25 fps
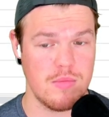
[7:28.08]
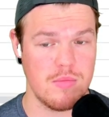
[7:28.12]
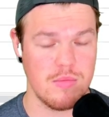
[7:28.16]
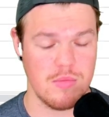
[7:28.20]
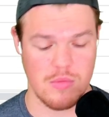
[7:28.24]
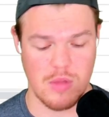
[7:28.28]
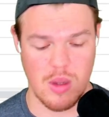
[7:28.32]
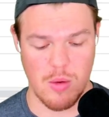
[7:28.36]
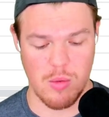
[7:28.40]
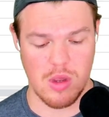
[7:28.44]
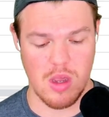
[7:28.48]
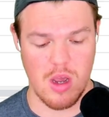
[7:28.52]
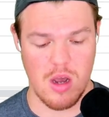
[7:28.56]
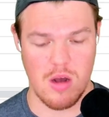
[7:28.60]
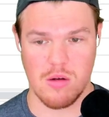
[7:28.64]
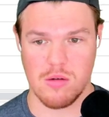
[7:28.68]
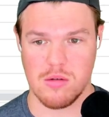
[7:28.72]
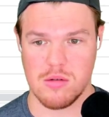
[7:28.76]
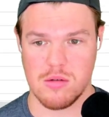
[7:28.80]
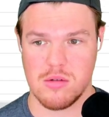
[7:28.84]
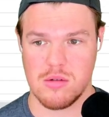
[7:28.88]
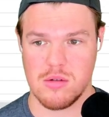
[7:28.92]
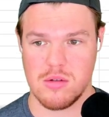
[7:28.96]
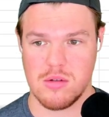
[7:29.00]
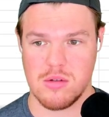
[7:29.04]
There we go.
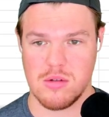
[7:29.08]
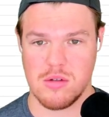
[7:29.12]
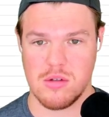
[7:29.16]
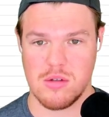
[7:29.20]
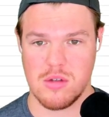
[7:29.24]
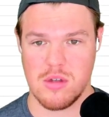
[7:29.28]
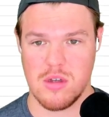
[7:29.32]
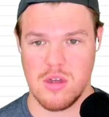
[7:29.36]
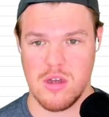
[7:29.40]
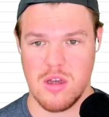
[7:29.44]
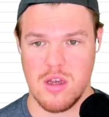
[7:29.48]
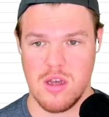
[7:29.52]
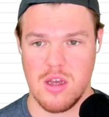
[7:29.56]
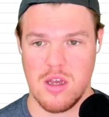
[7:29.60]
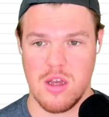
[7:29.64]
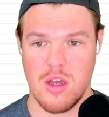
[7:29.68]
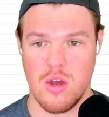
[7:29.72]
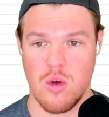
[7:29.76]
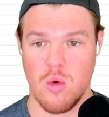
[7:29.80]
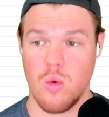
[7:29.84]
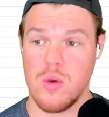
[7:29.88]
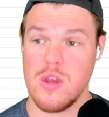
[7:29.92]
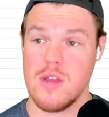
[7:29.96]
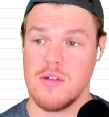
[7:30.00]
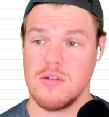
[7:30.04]

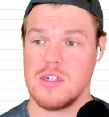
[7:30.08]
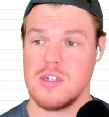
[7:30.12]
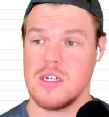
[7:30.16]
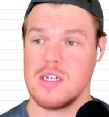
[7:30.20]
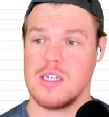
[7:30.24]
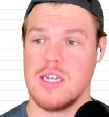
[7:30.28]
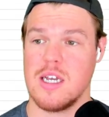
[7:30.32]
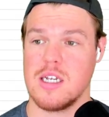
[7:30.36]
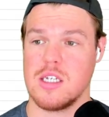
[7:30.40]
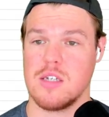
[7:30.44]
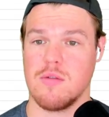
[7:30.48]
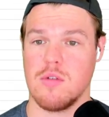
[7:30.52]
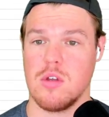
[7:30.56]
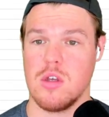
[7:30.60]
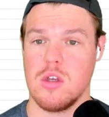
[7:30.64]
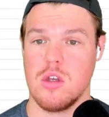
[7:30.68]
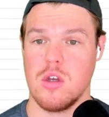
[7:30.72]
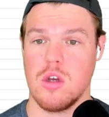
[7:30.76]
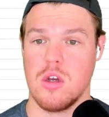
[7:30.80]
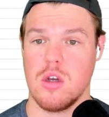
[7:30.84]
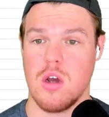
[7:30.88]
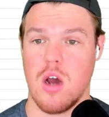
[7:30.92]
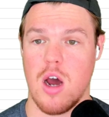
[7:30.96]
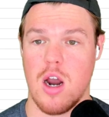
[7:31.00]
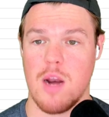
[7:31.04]
We have successfully
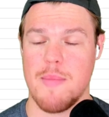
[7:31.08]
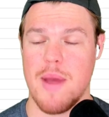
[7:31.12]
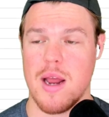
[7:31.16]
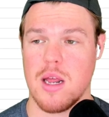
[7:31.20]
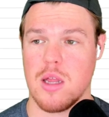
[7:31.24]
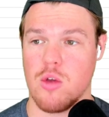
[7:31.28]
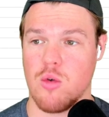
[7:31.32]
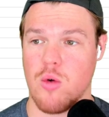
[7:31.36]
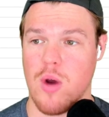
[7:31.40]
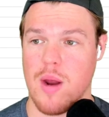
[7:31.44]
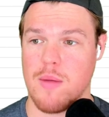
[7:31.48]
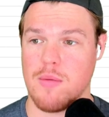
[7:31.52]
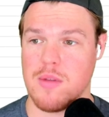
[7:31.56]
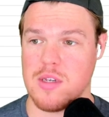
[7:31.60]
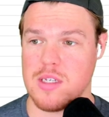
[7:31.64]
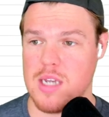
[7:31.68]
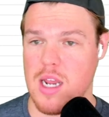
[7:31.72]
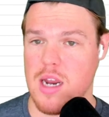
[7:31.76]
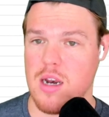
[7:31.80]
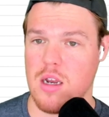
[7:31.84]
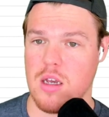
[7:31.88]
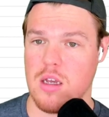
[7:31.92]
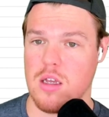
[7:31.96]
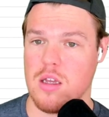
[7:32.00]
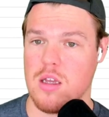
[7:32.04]
automatically grabbed this
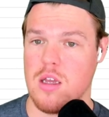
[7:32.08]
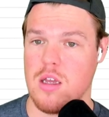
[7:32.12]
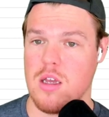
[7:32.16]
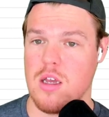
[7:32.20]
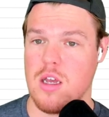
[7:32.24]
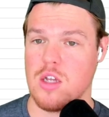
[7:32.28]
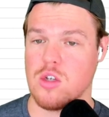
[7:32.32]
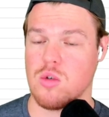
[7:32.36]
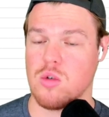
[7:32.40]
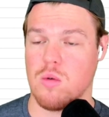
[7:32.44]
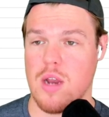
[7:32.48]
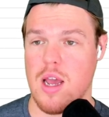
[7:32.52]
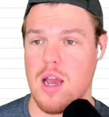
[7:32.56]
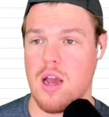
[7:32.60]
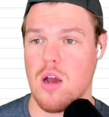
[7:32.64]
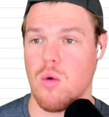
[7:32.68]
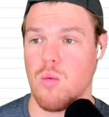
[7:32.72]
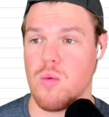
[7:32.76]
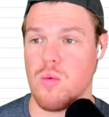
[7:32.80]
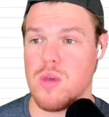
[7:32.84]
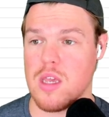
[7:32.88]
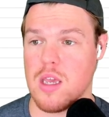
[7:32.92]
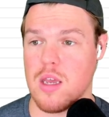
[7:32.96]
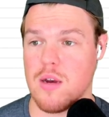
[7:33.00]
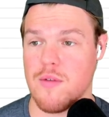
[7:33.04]
data. So now
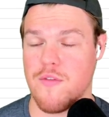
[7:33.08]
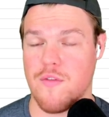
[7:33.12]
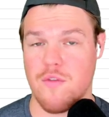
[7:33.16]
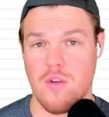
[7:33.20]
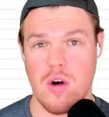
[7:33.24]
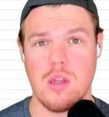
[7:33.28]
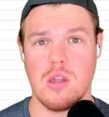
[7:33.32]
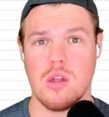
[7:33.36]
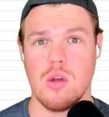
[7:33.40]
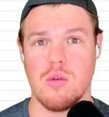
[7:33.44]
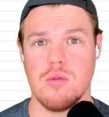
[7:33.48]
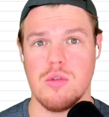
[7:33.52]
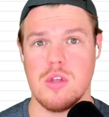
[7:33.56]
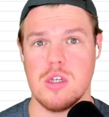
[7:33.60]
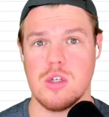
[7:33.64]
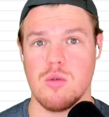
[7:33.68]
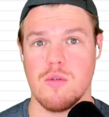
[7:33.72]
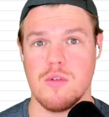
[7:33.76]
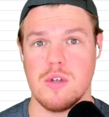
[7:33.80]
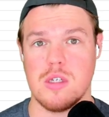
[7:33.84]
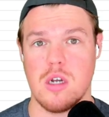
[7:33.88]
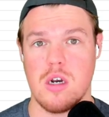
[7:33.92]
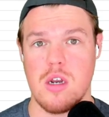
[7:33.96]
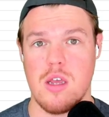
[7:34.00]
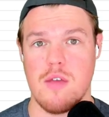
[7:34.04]
we can front load this with a
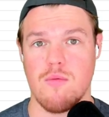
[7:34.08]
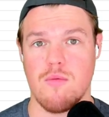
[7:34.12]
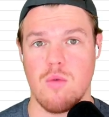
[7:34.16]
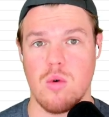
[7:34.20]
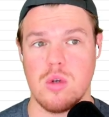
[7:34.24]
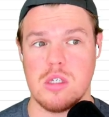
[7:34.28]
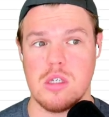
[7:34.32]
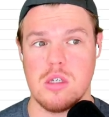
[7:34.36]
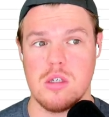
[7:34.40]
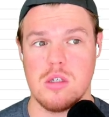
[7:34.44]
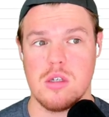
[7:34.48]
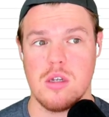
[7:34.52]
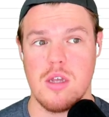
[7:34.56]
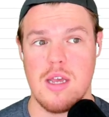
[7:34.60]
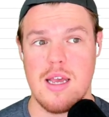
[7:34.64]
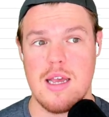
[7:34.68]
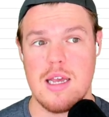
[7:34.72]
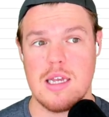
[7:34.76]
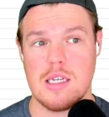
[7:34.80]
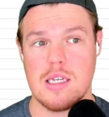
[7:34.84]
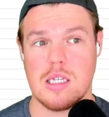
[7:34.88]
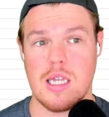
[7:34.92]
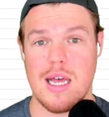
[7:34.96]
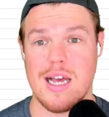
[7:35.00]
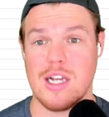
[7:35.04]
ton of invoices
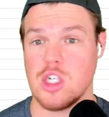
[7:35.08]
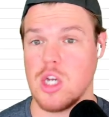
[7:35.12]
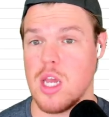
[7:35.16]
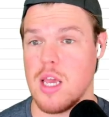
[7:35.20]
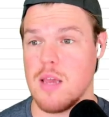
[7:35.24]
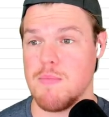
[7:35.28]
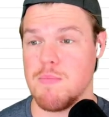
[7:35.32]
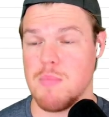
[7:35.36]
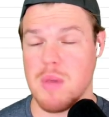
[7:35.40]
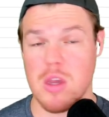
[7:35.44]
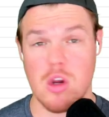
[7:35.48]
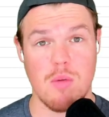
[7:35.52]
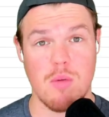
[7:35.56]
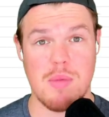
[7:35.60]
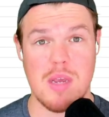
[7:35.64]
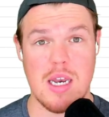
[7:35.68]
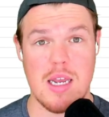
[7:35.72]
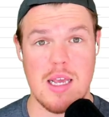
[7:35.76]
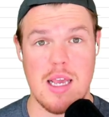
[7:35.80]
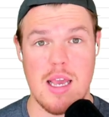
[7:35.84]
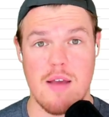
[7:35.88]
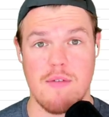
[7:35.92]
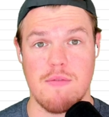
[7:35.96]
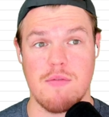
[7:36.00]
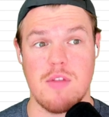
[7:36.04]
slash a bigger
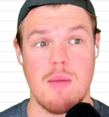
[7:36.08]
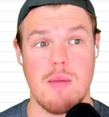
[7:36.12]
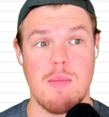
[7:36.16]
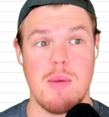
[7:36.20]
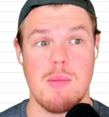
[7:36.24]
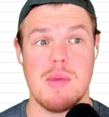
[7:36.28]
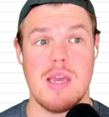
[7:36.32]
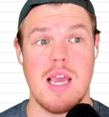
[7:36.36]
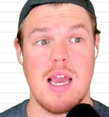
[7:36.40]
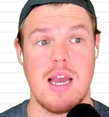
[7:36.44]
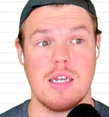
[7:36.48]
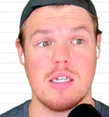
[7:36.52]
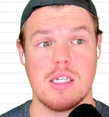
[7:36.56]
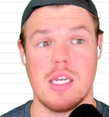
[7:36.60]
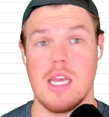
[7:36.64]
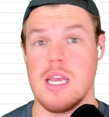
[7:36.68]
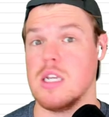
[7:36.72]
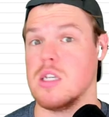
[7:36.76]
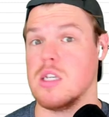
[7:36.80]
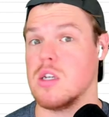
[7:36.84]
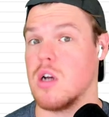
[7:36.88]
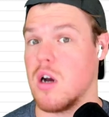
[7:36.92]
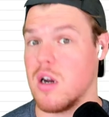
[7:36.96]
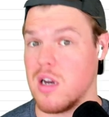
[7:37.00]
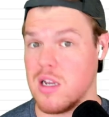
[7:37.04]
PDF that maybe has a
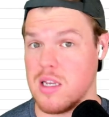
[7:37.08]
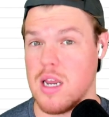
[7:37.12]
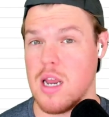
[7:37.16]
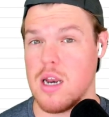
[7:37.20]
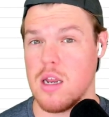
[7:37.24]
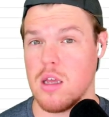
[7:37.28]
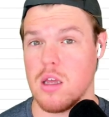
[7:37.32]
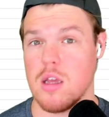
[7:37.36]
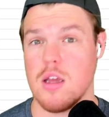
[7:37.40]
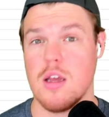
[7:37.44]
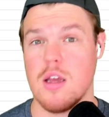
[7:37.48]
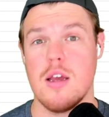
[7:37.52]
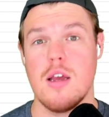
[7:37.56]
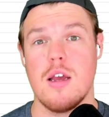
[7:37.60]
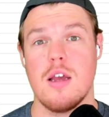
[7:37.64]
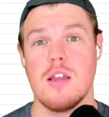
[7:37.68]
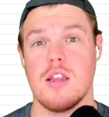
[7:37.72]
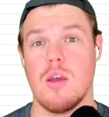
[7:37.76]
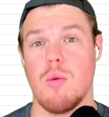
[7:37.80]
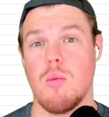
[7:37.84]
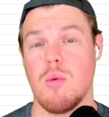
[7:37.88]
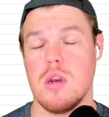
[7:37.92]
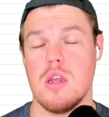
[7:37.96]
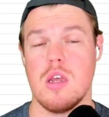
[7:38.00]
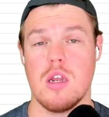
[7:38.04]
ton of data that
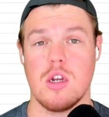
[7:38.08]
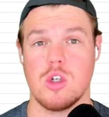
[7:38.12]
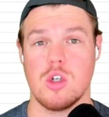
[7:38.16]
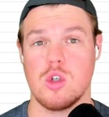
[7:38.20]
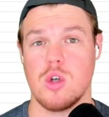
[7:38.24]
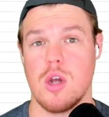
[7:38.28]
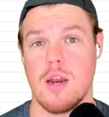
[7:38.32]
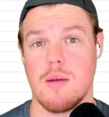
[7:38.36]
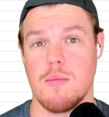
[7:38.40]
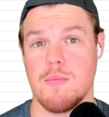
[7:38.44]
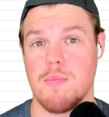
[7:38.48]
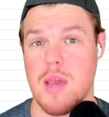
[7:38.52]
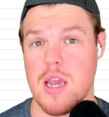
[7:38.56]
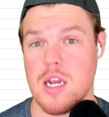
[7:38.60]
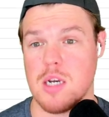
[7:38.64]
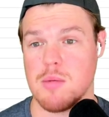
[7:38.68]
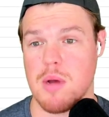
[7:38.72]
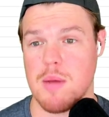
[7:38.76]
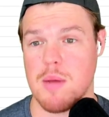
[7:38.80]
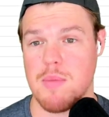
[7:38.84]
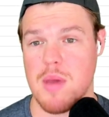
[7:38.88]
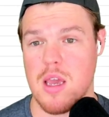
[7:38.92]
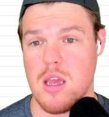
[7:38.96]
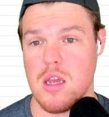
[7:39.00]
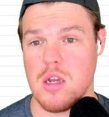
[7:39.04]
we need to extract page by
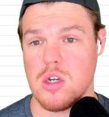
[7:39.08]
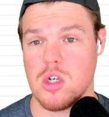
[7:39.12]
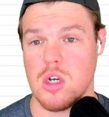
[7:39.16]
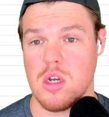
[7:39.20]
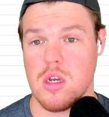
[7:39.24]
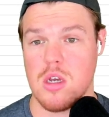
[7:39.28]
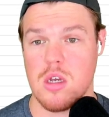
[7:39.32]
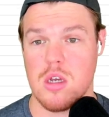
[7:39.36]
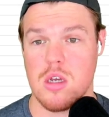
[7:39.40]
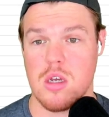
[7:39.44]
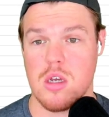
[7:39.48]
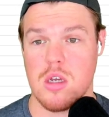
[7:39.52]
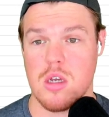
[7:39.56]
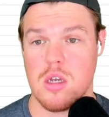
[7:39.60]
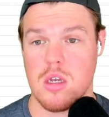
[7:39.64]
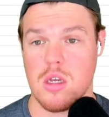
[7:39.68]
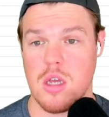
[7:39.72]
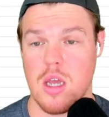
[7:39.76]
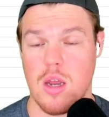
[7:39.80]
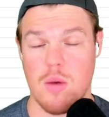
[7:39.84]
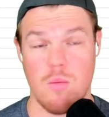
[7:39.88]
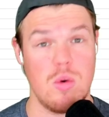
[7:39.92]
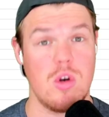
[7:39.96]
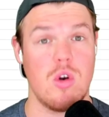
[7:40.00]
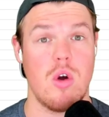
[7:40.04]
page.
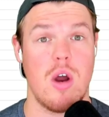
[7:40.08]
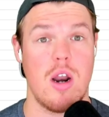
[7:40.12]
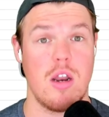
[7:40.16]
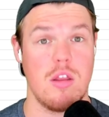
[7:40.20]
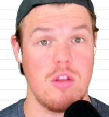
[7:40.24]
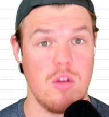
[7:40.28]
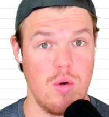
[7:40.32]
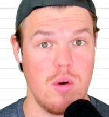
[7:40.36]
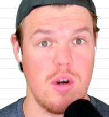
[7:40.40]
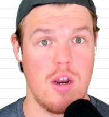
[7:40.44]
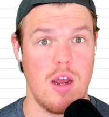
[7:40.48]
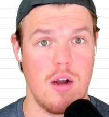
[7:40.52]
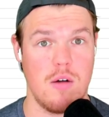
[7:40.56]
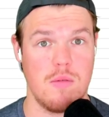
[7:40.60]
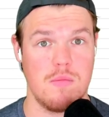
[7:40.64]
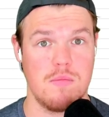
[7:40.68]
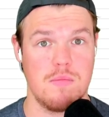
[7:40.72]
And we know how to do it now.